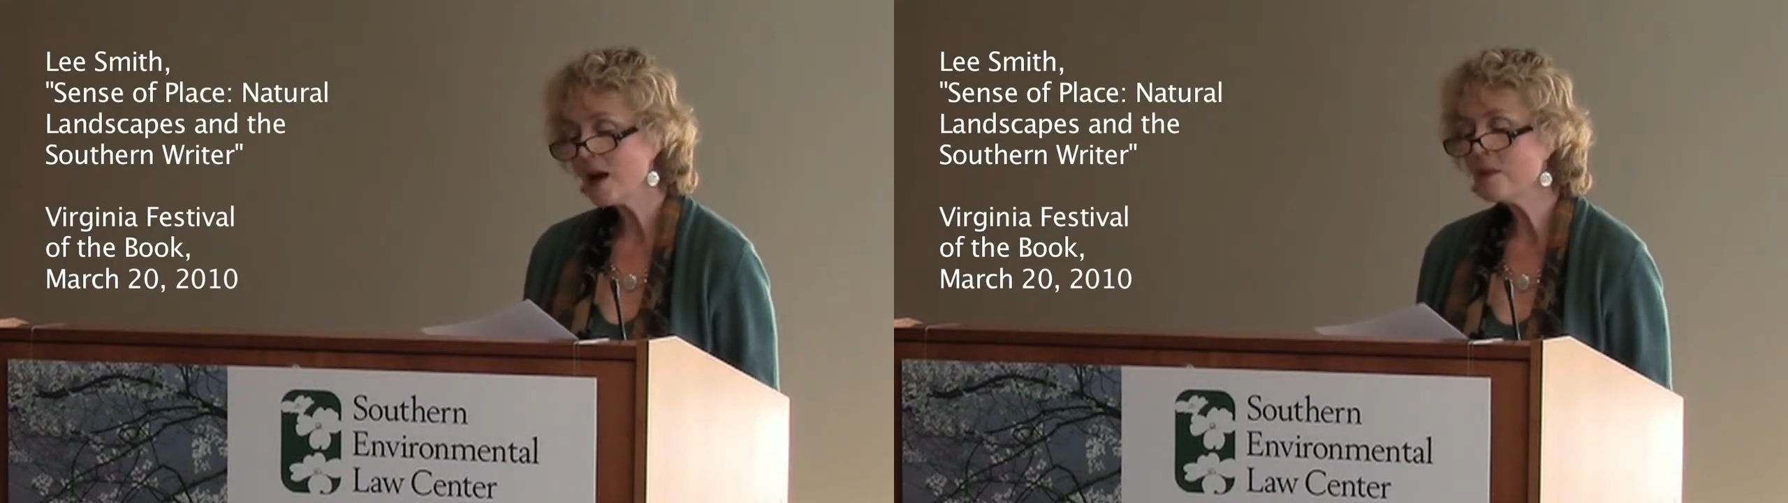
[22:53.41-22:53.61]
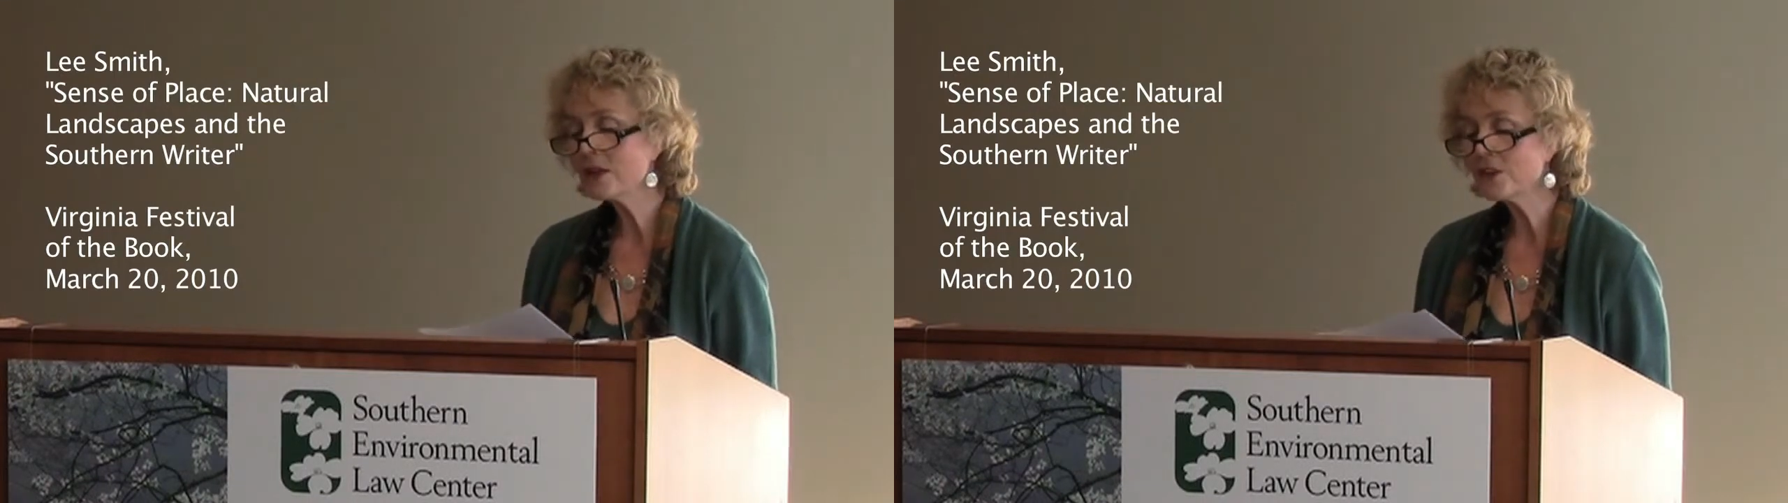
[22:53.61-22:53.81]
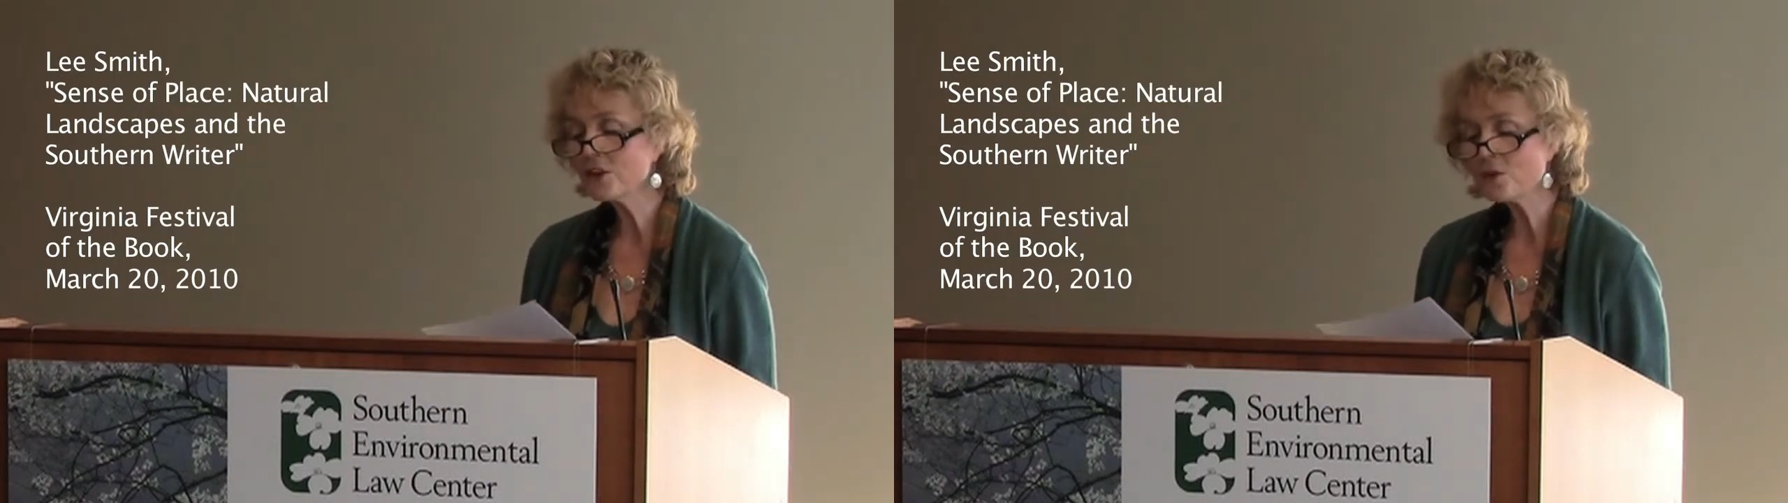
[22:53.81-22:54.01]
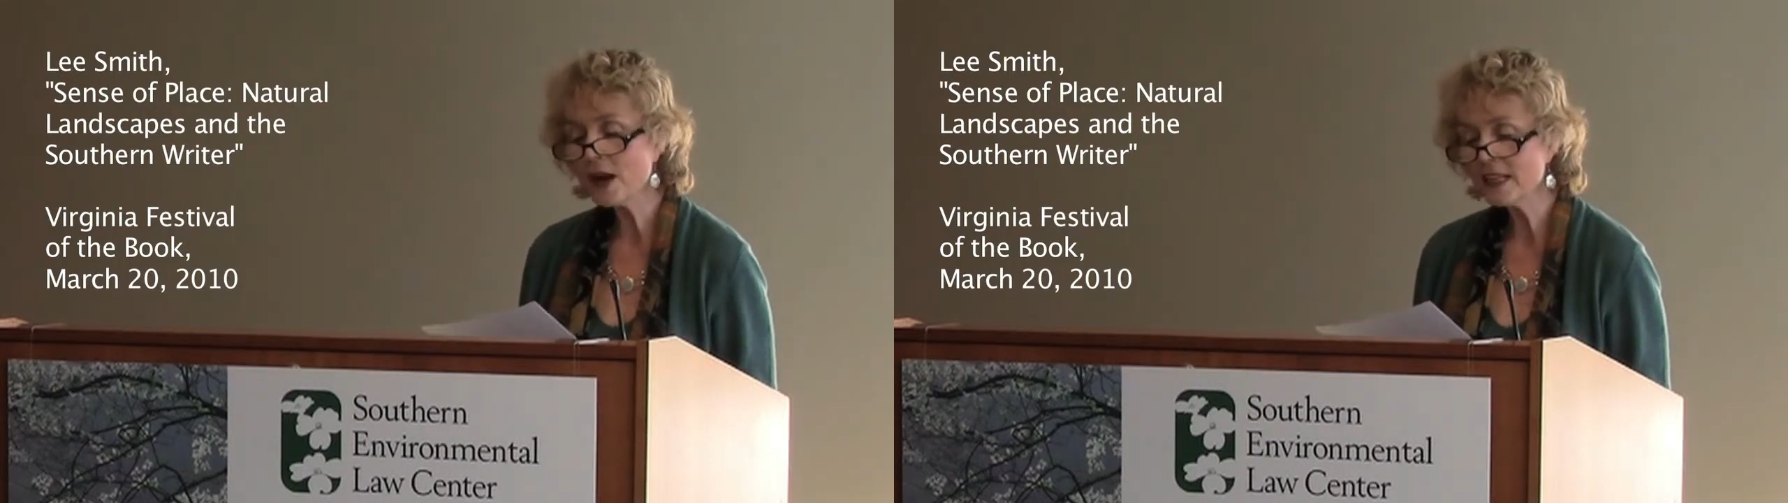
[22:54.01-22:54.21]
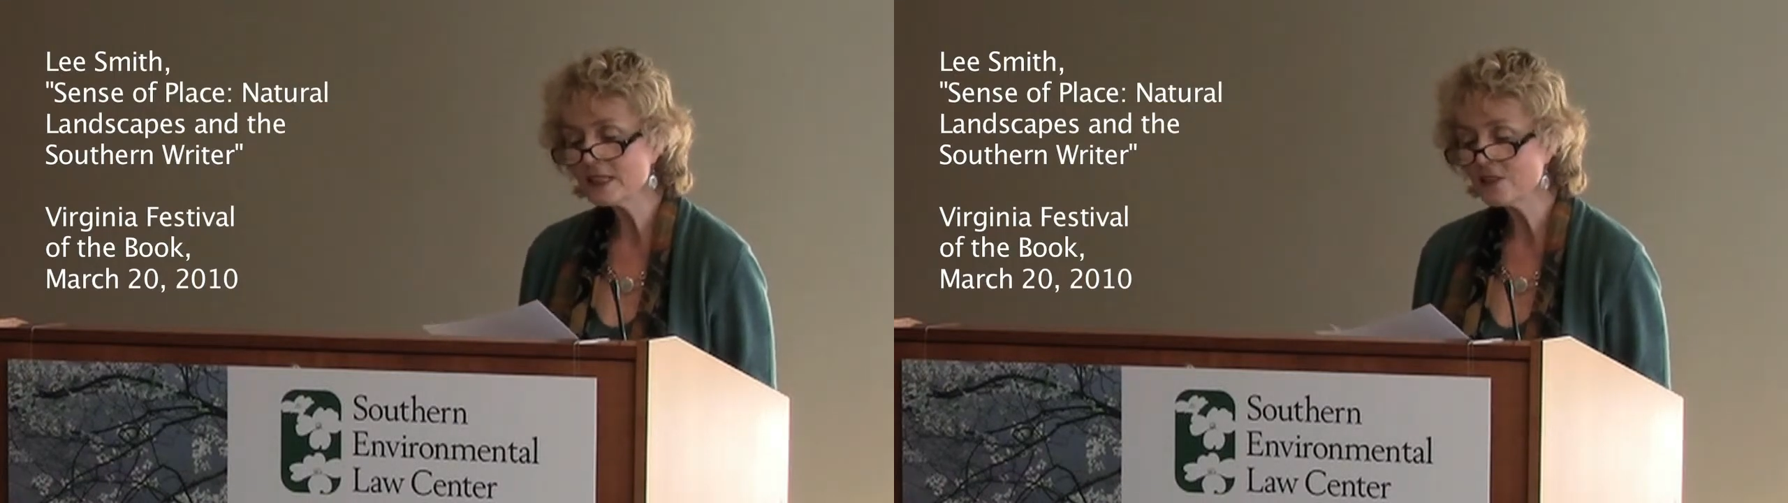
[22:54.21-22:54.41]
Among the
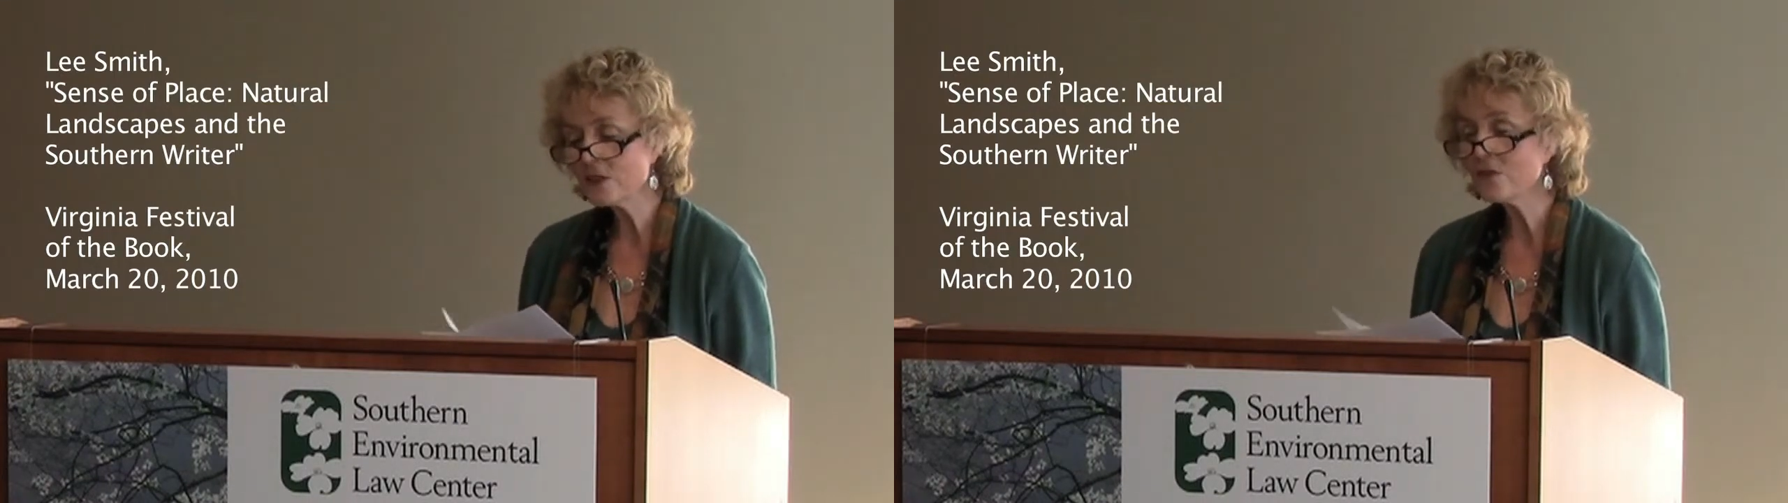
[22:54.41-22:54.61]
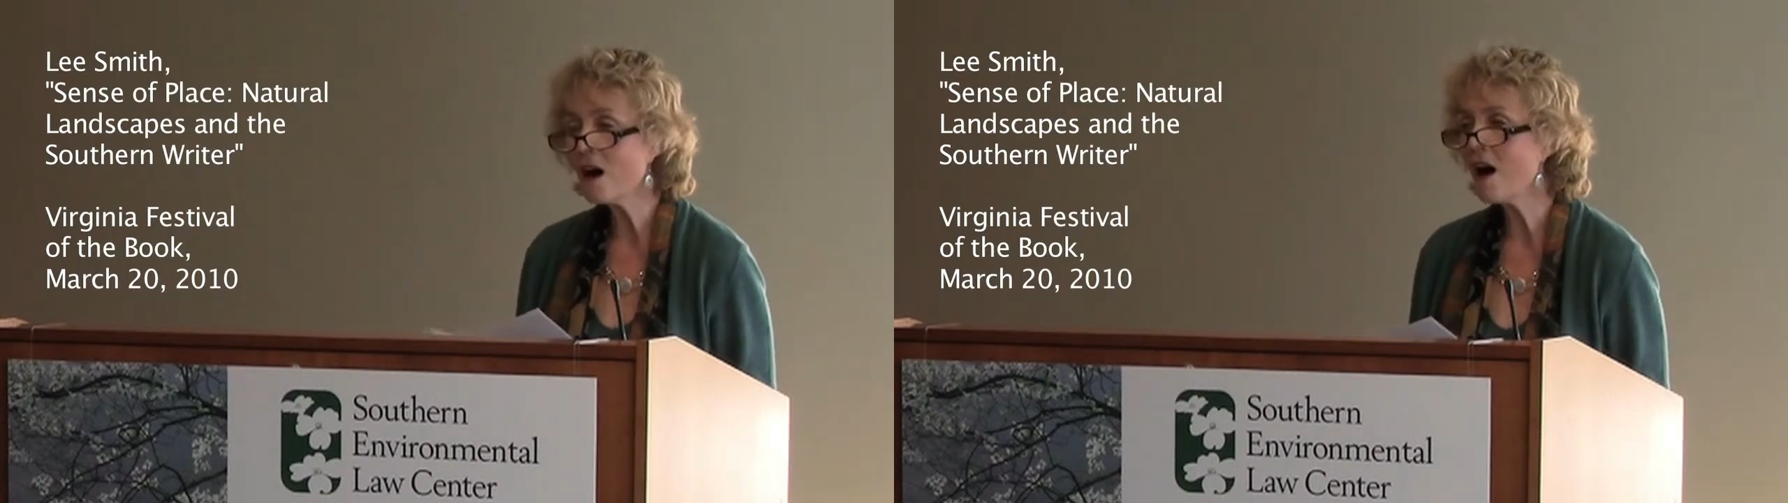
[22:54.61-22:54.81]
greatest of